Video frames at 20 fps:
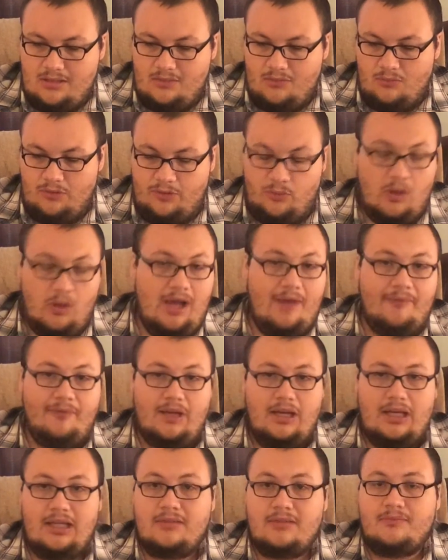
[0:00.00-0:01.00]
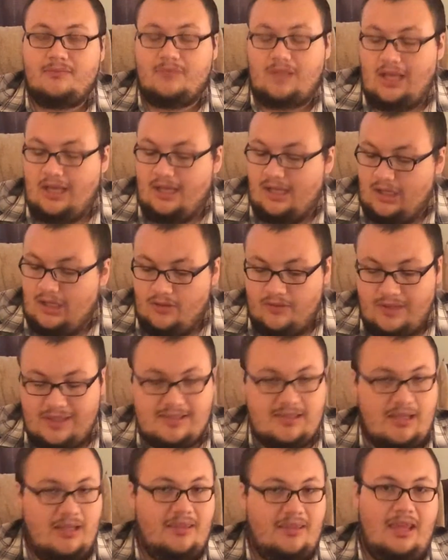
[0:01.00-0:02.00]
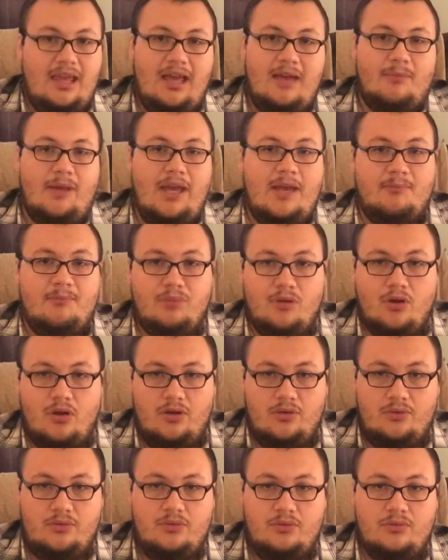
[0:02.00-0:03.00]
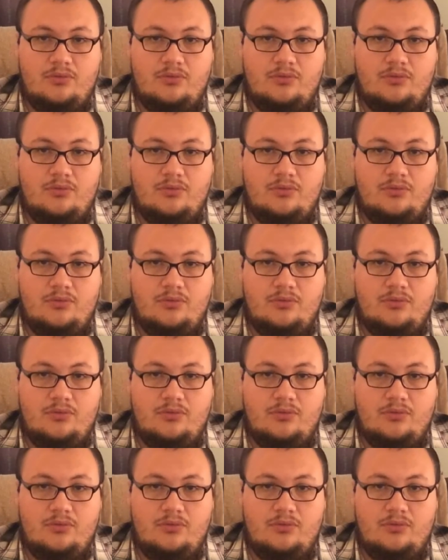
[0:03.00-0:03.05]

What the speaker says: with Wi-Fi. Now, I know that's not the iPad Pro.